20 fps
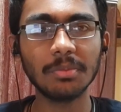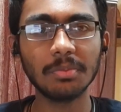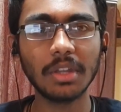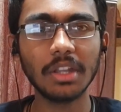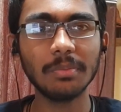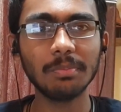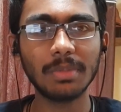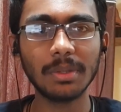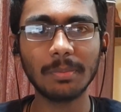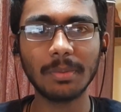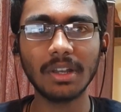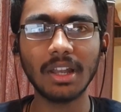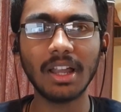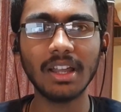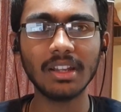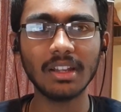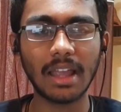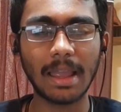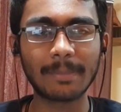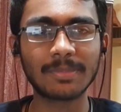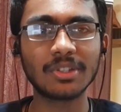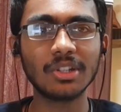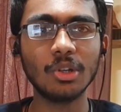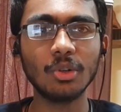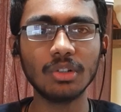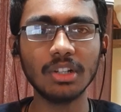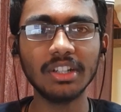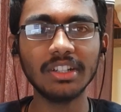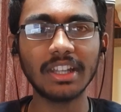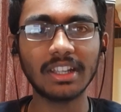then people are
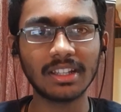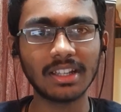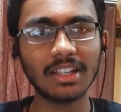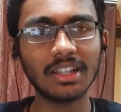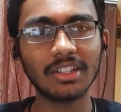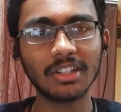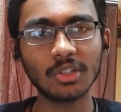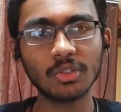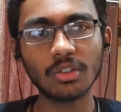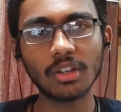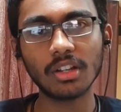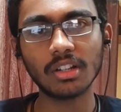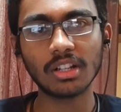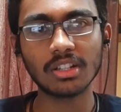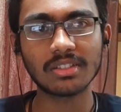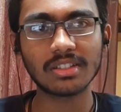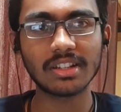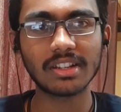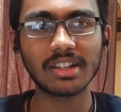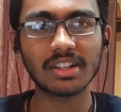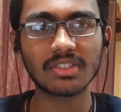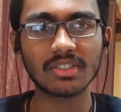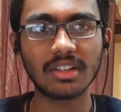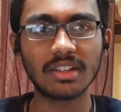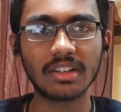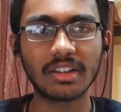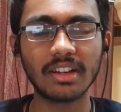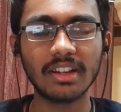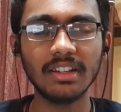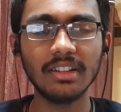absolutely taking it into
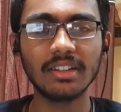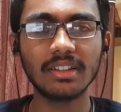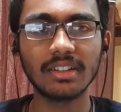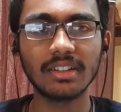consideration, right?